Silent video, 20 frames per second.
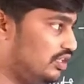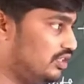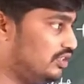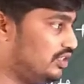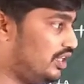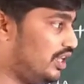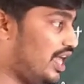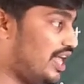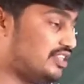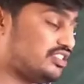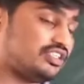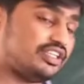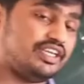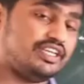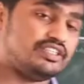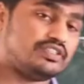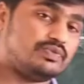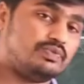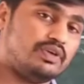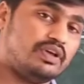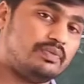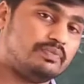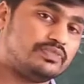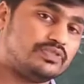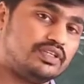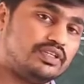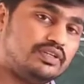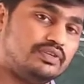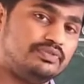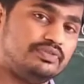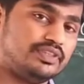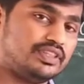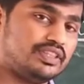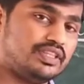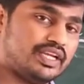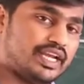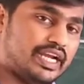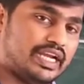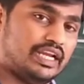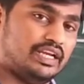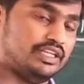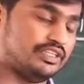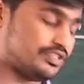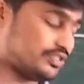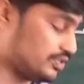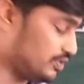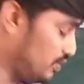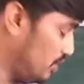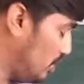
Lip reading: The last case we observed with the catalyst.